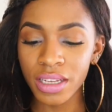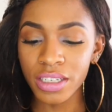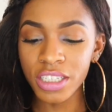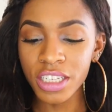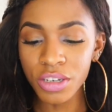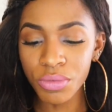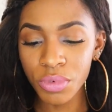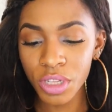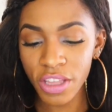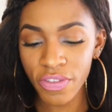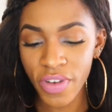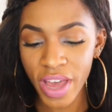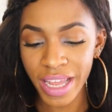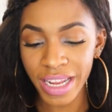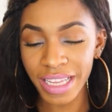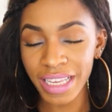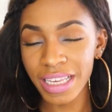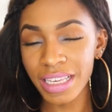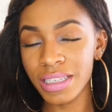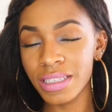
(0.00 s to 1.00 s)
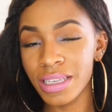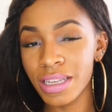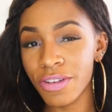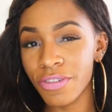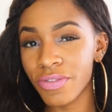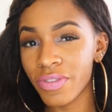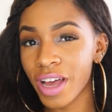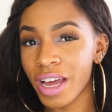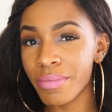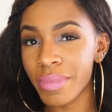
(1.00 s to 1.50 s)
didn't really find it easy
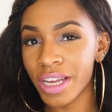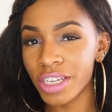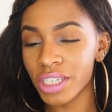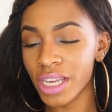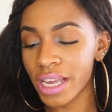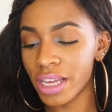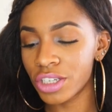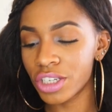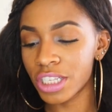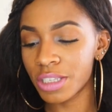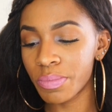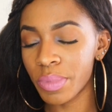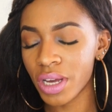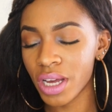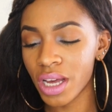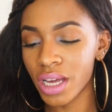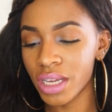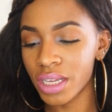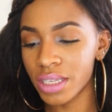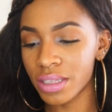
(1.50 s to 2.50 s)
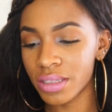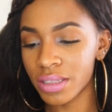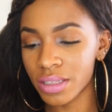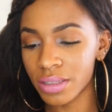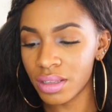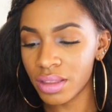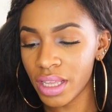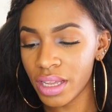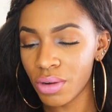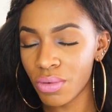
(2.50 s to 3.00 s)
to find my shade just
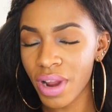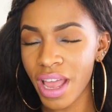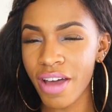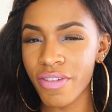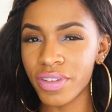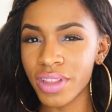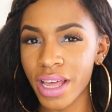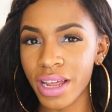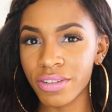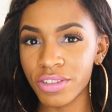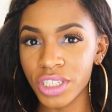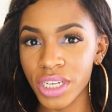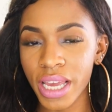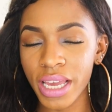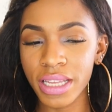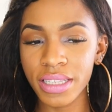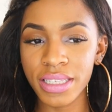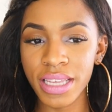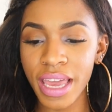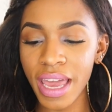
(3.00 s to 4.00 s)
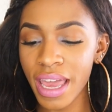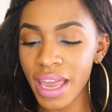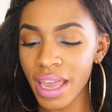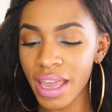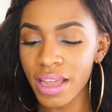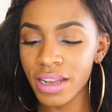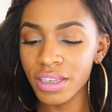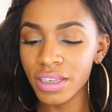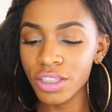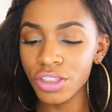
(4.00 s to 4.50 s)
because they don't have a lot of shades,
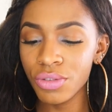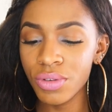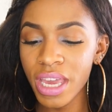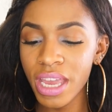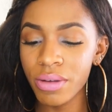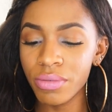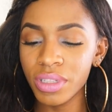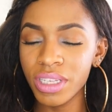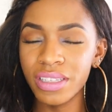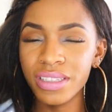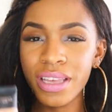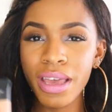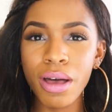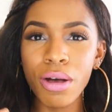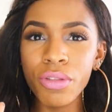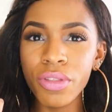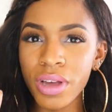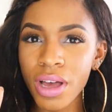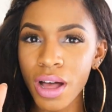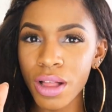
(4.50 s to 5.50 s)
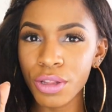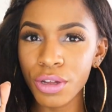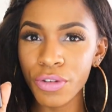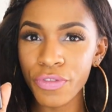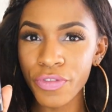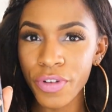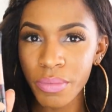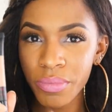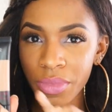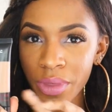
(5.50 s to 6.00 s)
and you can't really tell the color
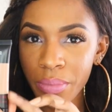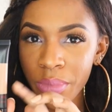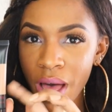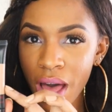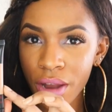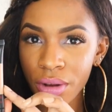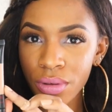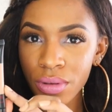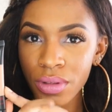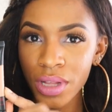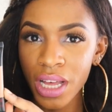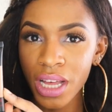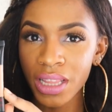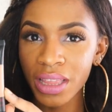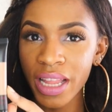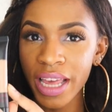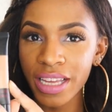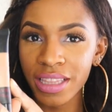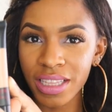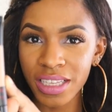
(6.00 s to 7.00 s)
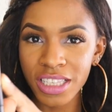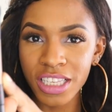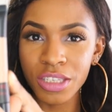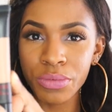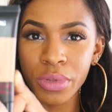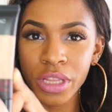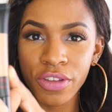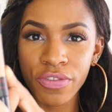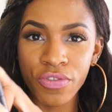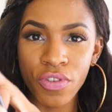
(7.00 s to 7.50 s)
from the bottle. Like, this
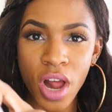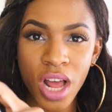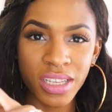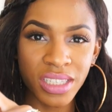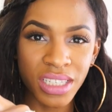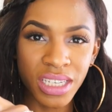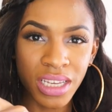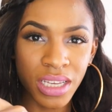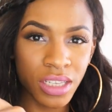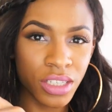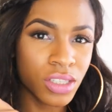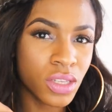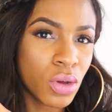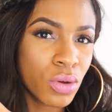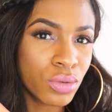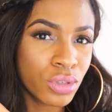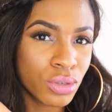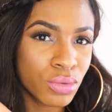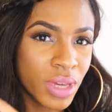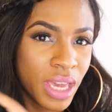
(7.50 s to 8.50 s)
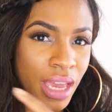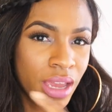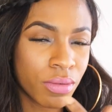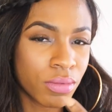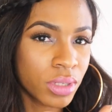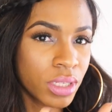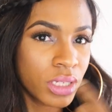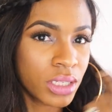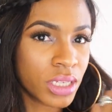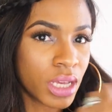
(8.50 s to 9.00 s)
is really frosty, so you
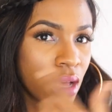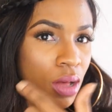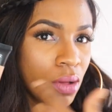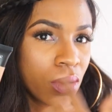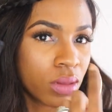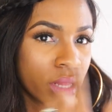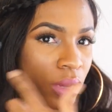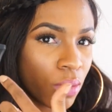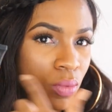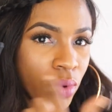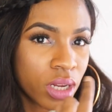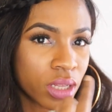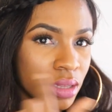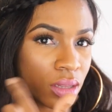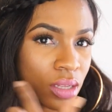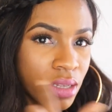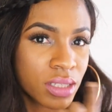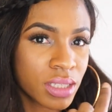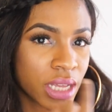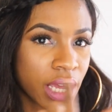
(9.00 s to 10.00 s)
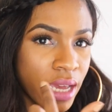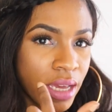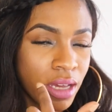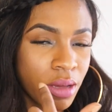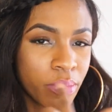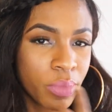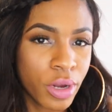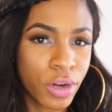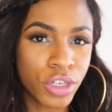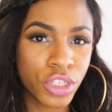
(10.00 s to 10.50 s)
can't really tell like what it looks like
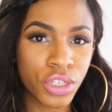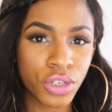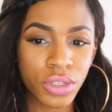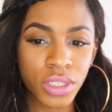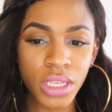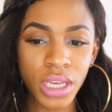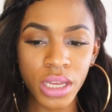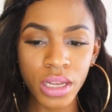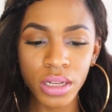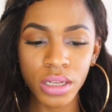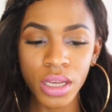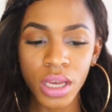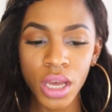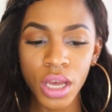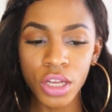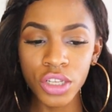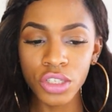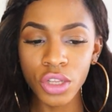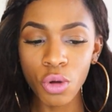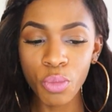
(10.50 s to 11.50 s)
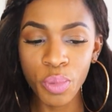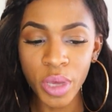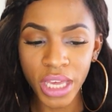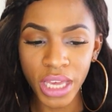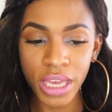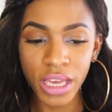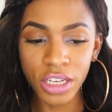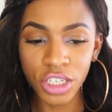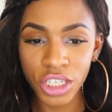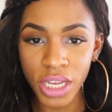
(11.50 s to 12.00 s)
compared to your skin. So
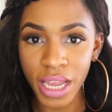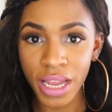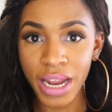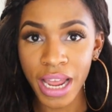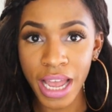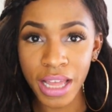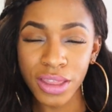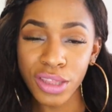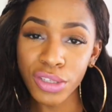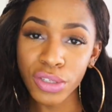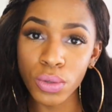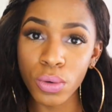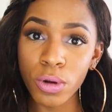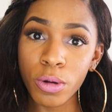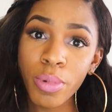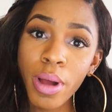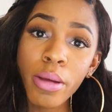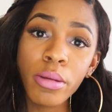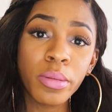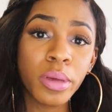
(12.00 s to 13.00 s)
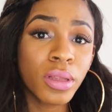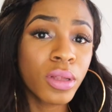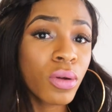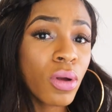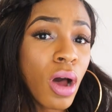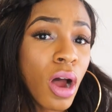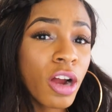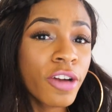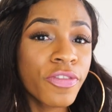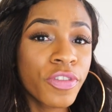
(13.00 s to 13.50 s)
picking a shade at the store will probably be a
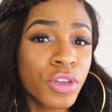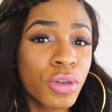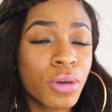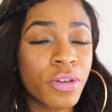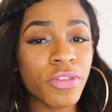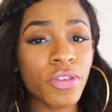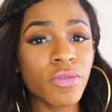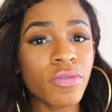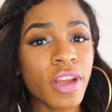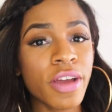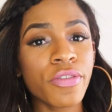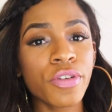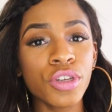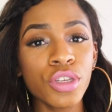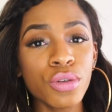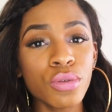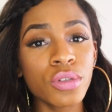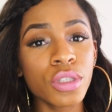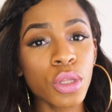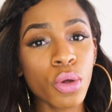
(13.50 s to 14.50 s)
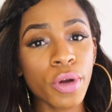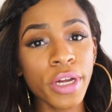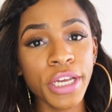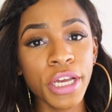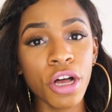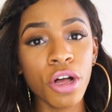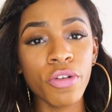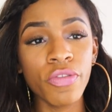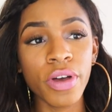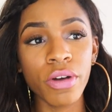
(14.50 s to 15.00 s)
little hard for you if you've never used
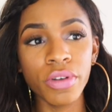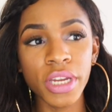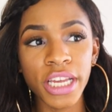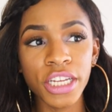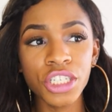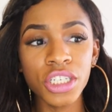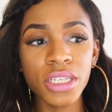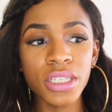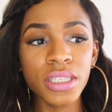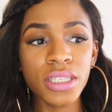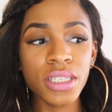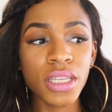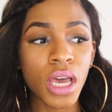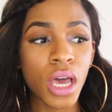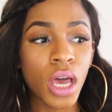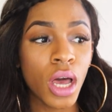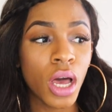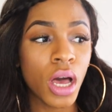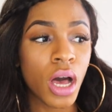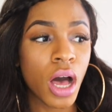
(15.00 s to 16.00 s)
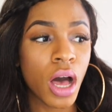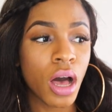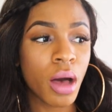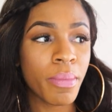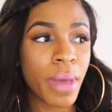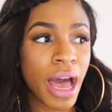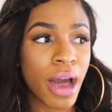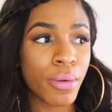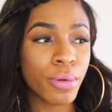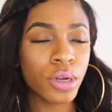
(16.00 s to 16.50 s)
L'Oreal foundations.
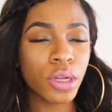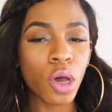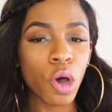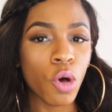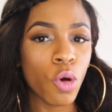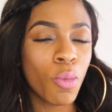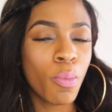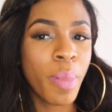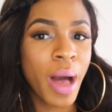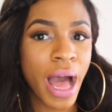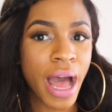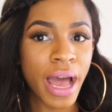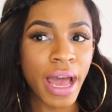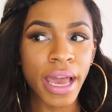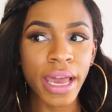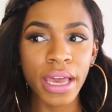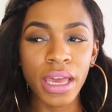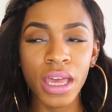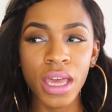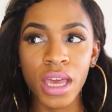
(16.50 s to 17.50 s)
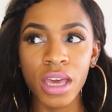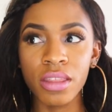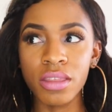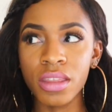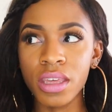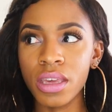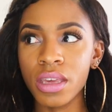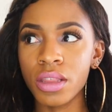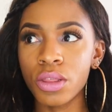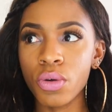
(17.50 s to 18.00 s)
Um, I would go by
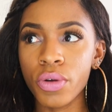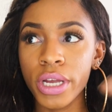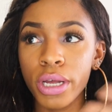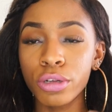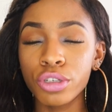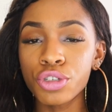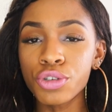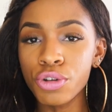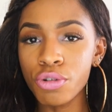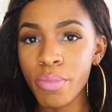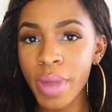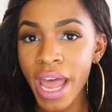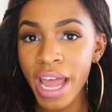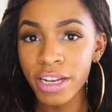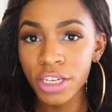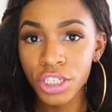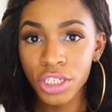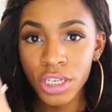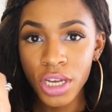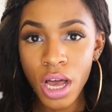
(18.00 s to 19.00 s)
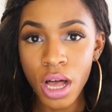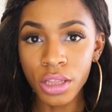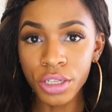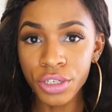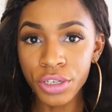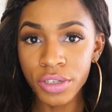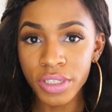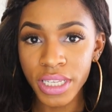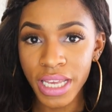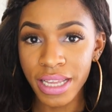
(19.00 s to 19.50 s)
the L'Oreal True Match
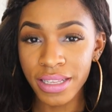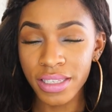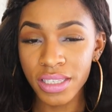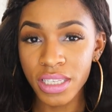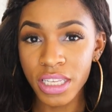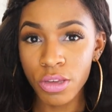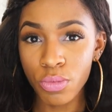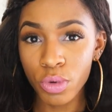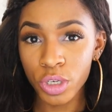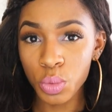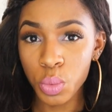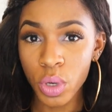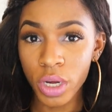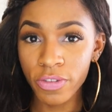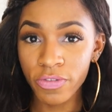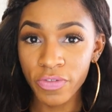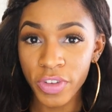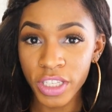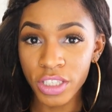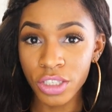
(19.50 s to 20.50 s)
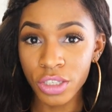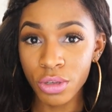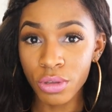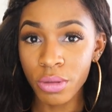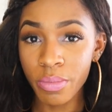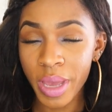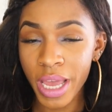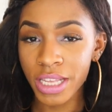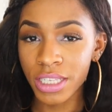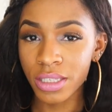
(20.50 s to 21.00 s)
colors and see which one fits you
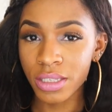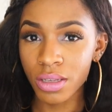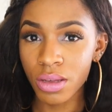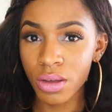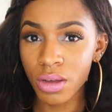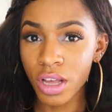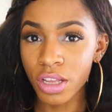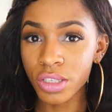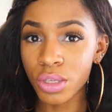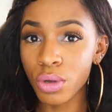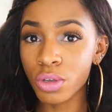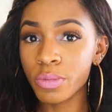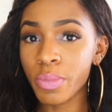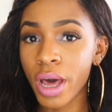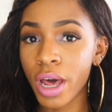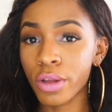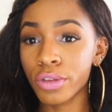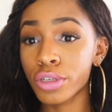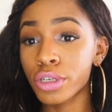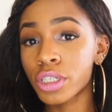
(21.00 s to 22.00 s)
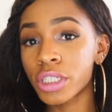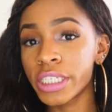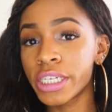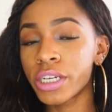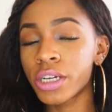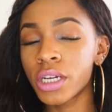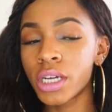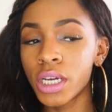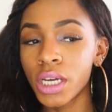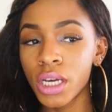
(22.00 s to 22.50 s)
the best, because those bottles are
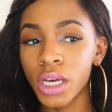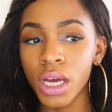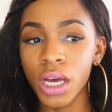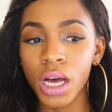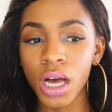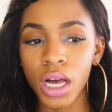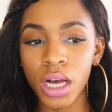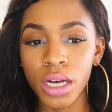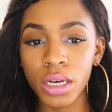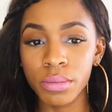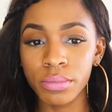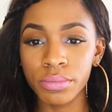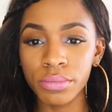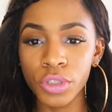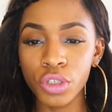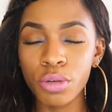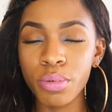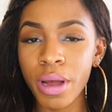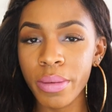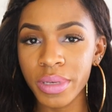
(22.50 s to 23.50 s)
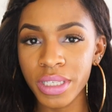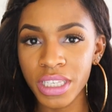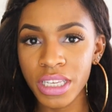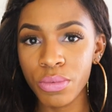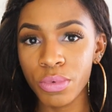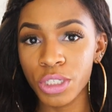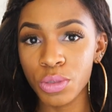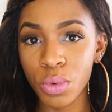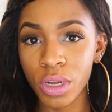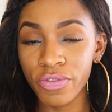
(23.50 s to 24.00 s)
clear. Um, you can probably
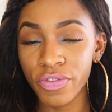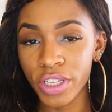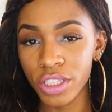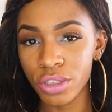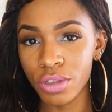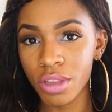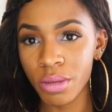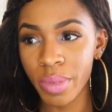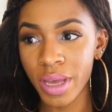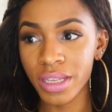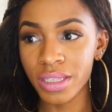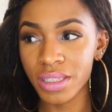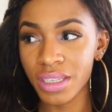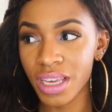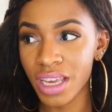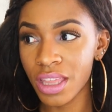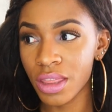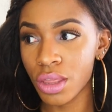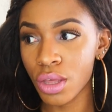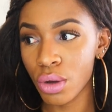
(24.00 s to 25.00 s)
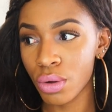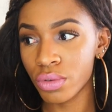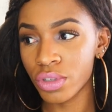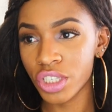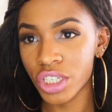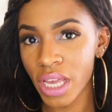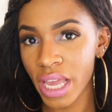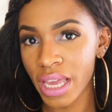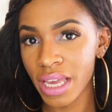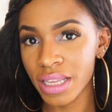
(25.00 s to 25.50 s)
see which one fits you the best in
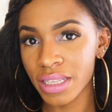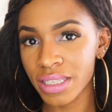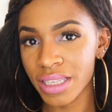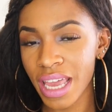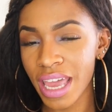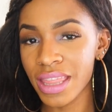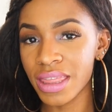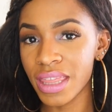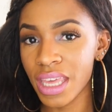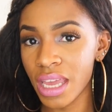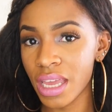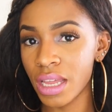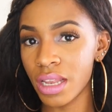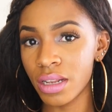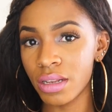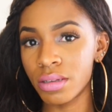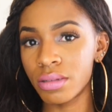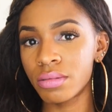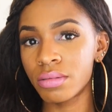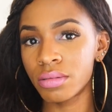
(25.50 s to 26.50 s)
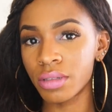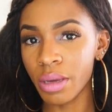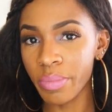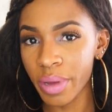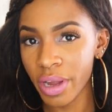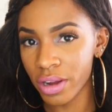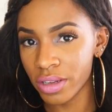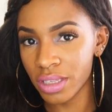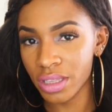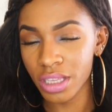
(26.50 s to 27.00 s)
those shades and then
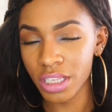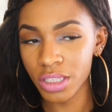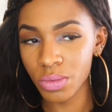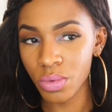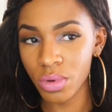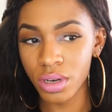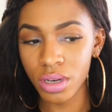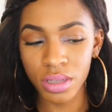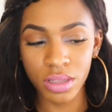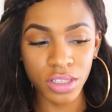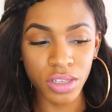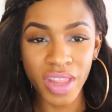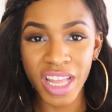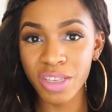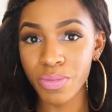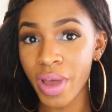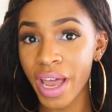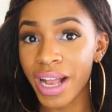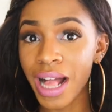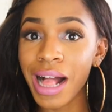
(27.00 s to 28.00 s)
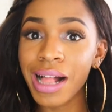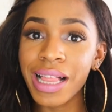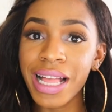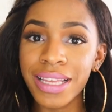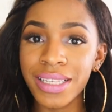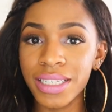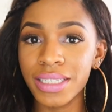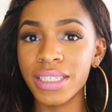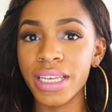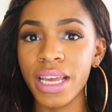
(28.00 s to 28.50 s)
compare it to this one. So that's why I got
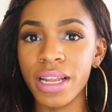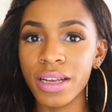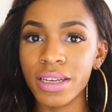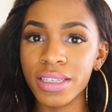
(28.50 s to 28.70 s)
Classic Tan,